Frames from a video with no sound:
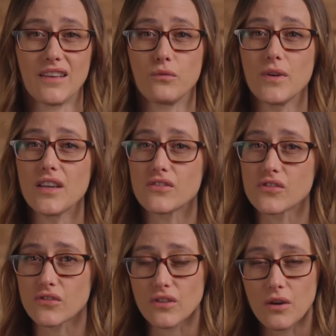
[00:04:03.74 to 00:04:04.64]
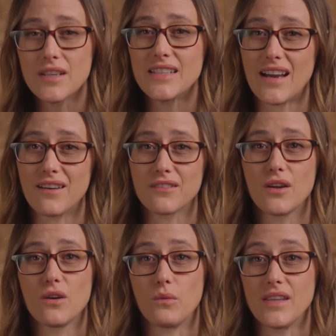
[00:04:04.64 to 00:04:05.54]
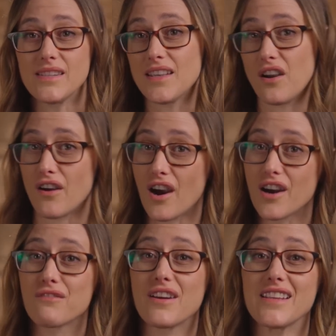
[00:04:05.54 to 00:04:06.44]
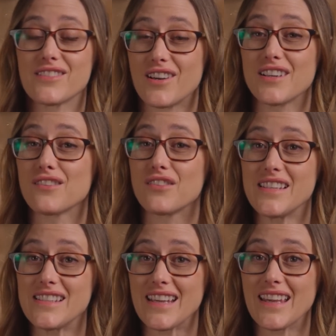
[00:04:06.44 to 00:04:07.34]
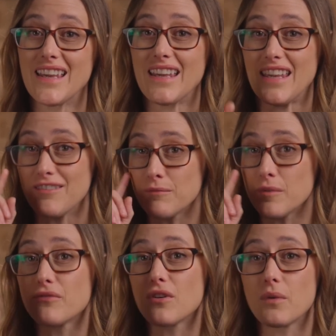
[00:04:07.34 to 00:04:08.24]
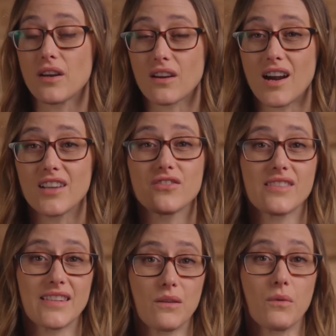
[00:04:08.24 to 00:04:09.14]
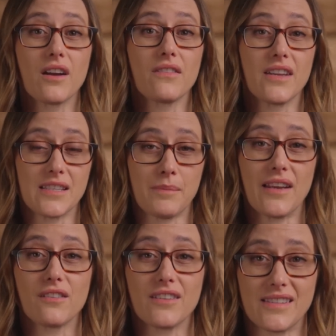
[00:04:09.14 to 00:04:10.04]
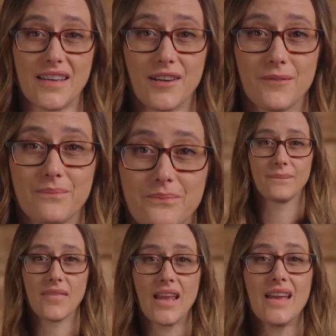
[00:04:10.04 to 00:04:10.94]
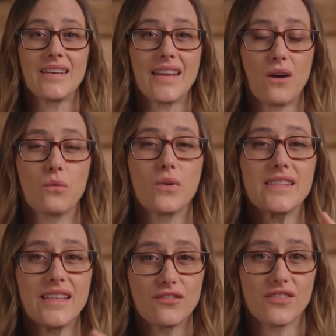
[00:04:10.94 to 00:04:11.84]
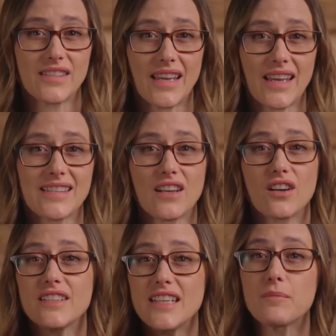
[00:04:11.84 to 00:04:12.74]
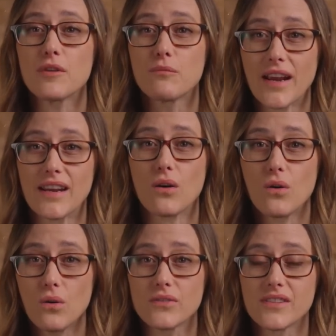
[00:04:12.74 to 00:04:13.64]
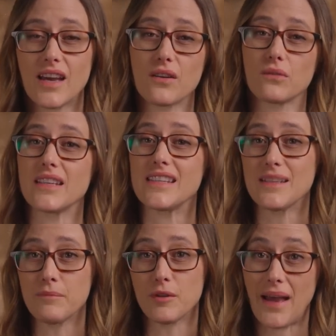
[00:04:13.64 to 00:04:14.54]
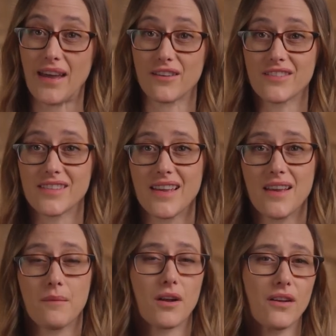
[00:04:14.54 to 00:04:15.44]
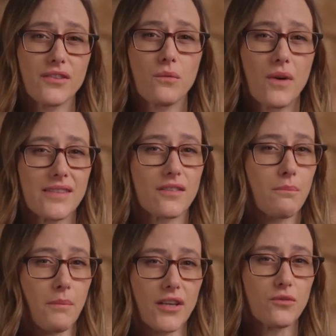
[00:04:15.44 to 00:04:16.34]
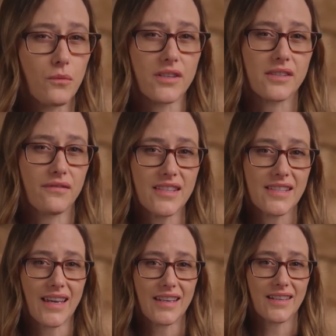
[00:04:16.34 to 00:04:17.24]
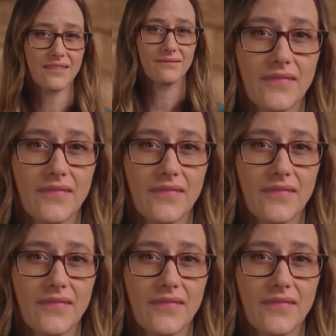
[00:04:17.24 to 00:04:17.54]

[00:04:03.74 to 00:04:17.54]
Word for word: If we could slow it down, we'd see our heart rate start increasing even before we are consciously aware that a spider is there. Now, what's interesting is that our deeper brain holds not only simple patterns, but also ones that are much more sophisticated.